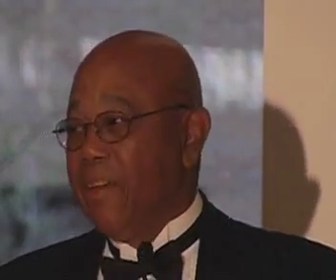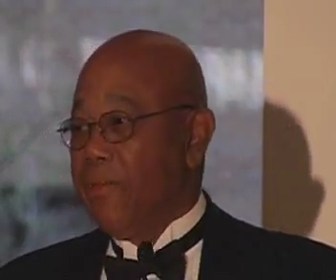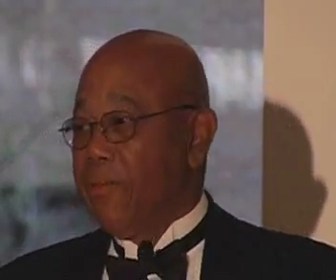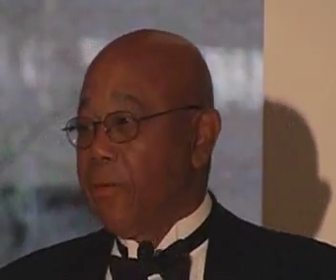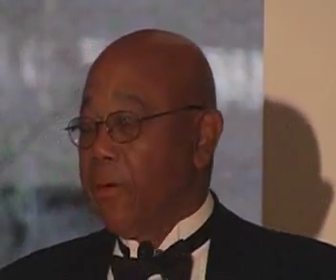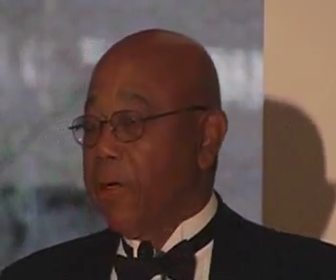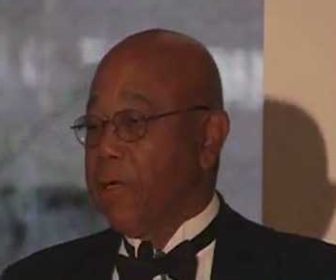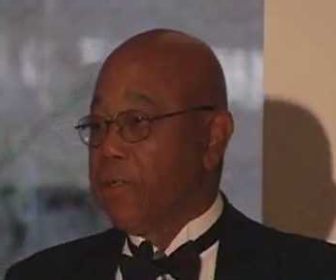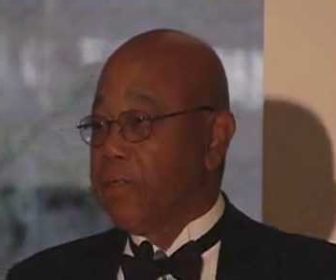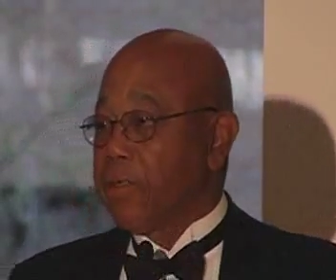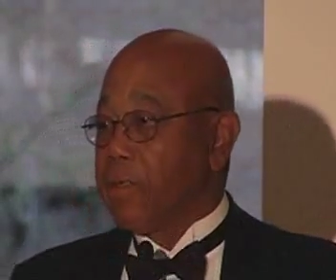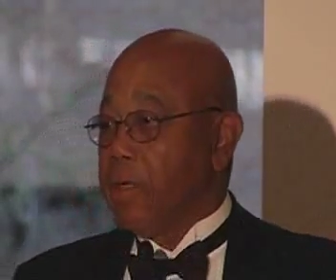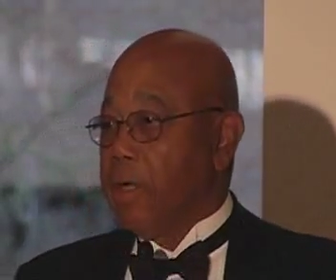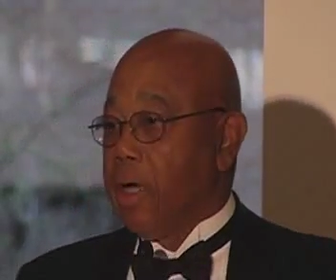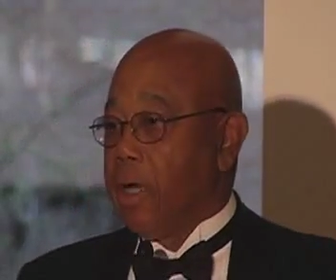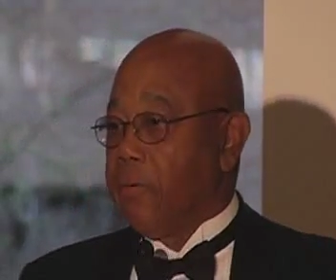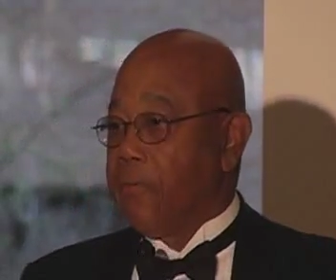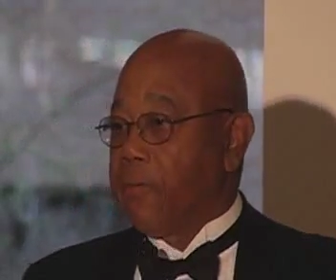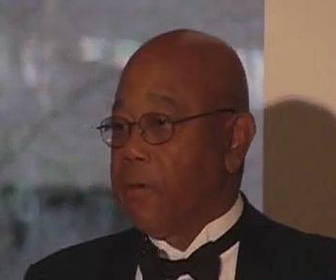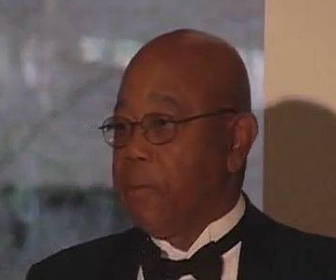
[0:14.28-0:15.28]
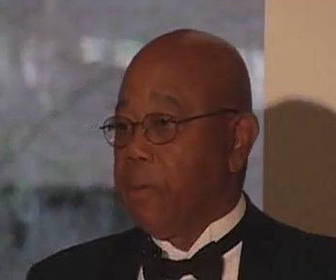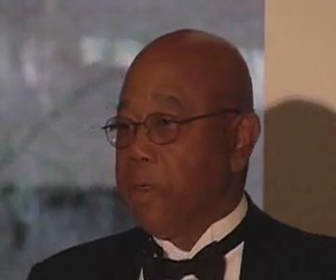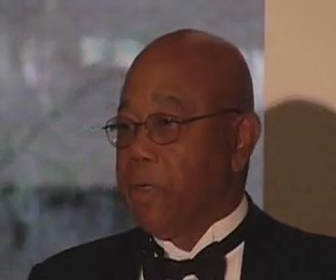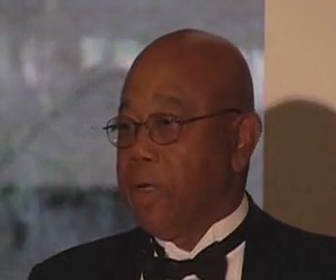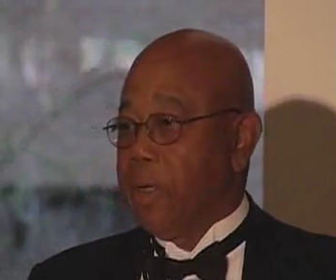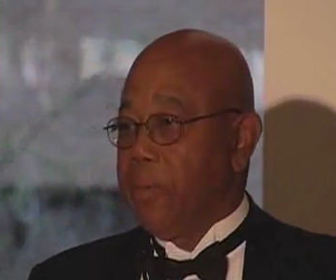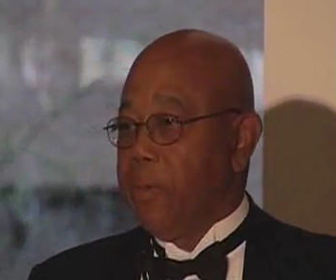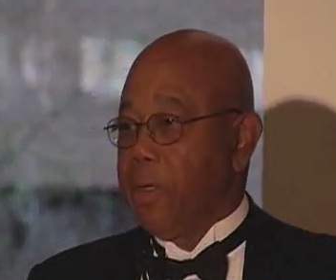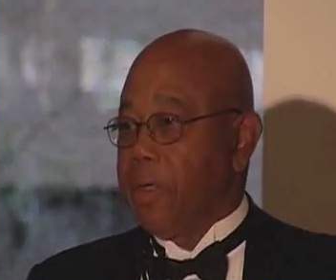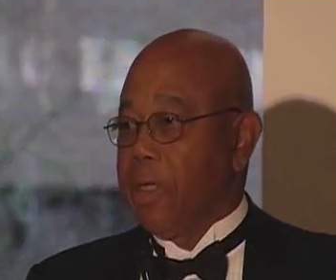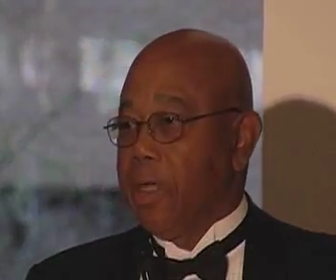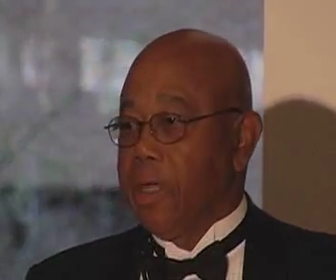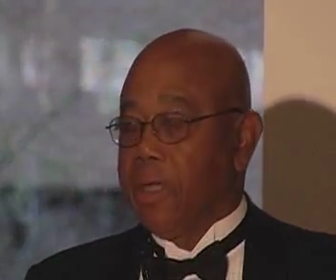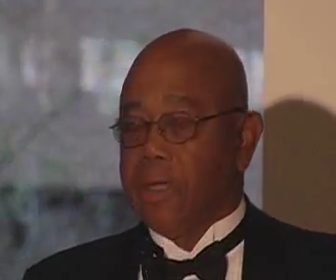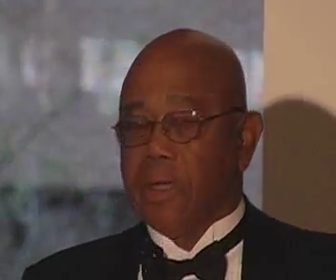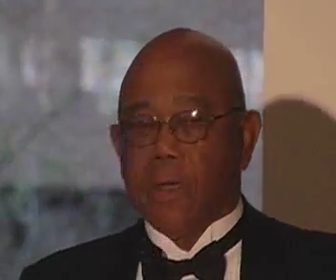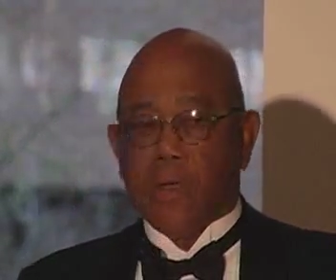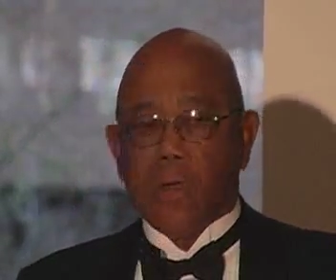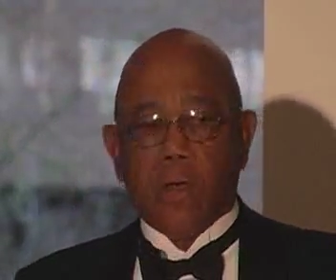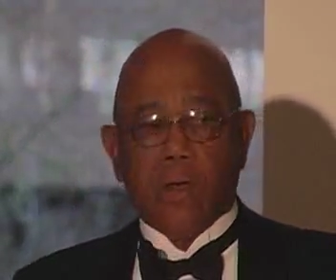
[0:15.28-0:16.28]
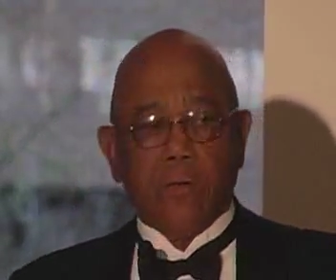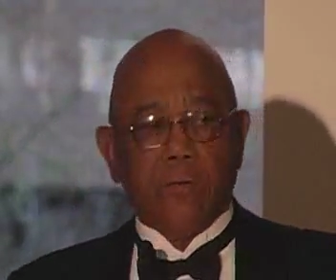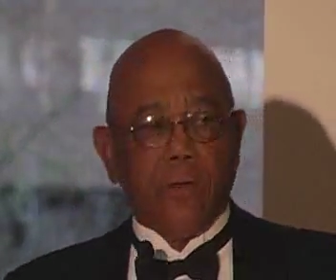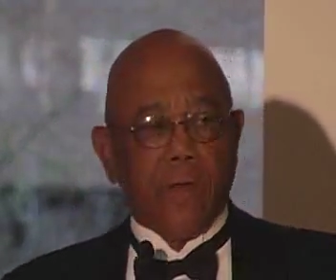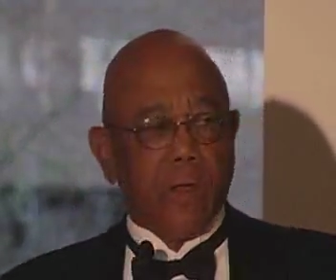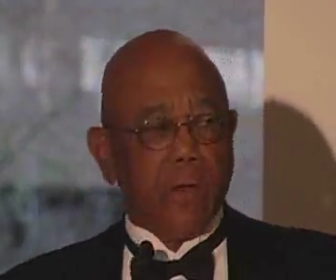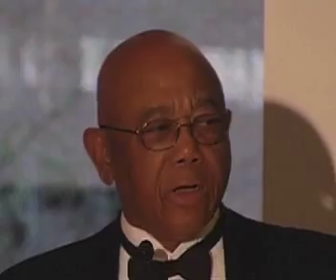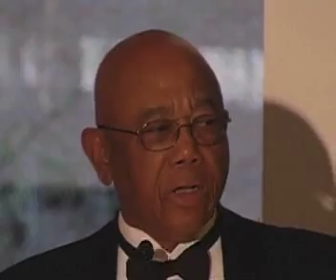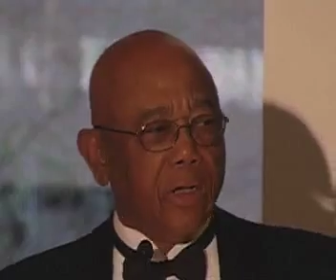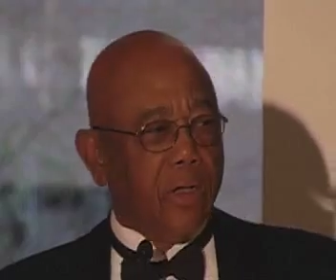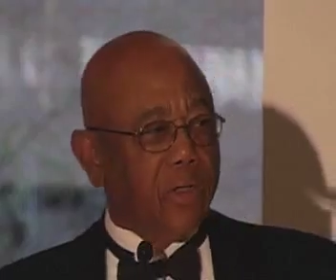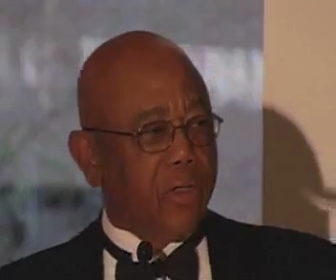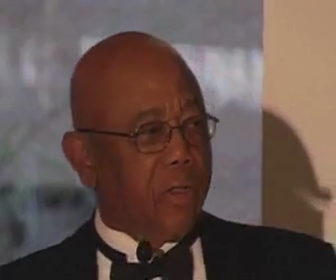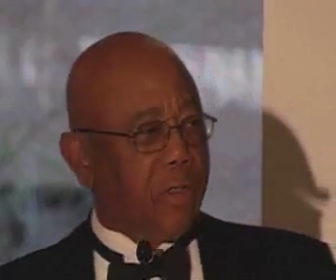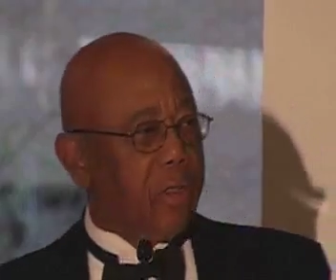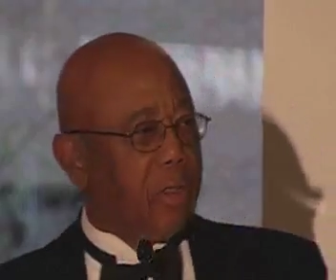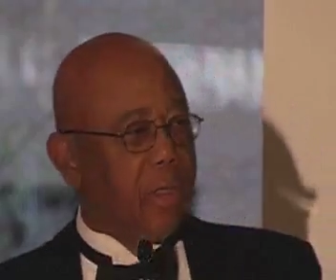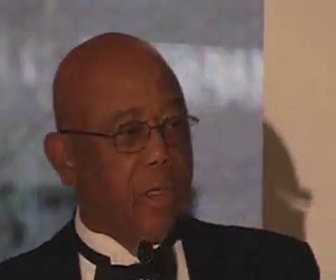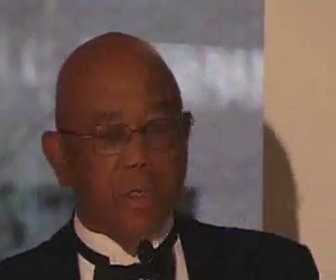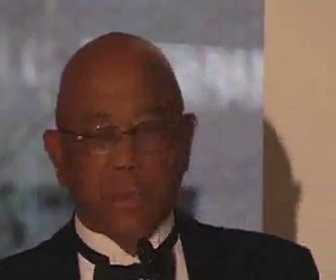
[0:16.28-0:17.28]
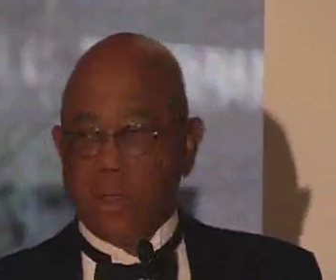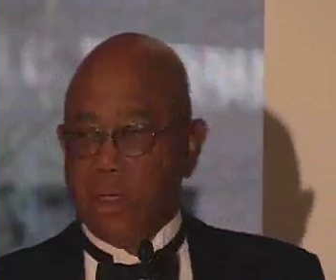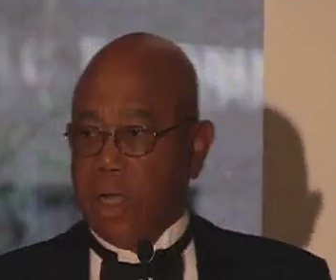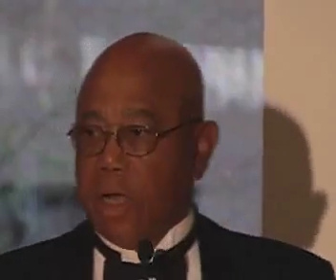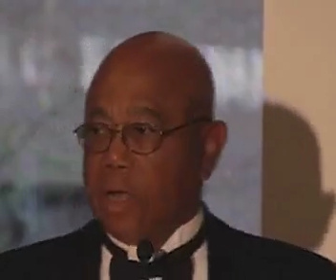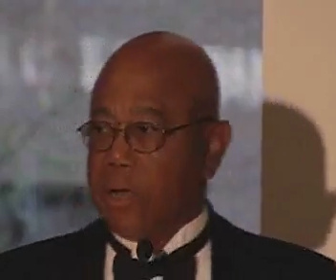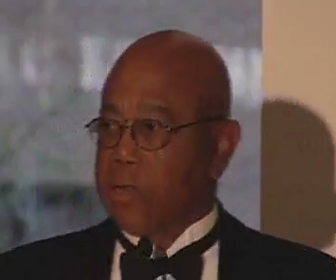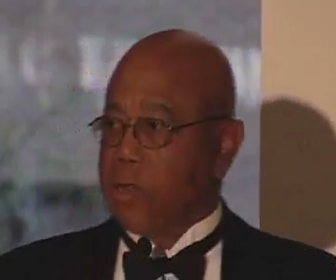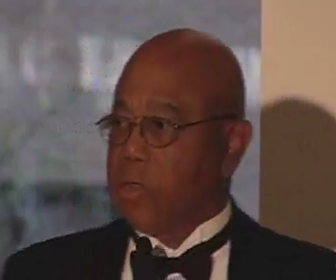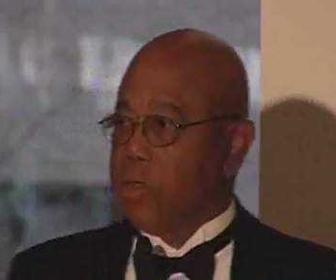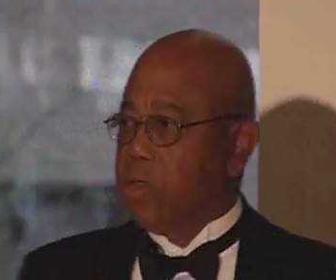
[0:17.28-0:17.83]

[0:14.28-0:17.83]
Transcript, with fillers: First, uh, from the W.K. Kellogg Foundation is Dr.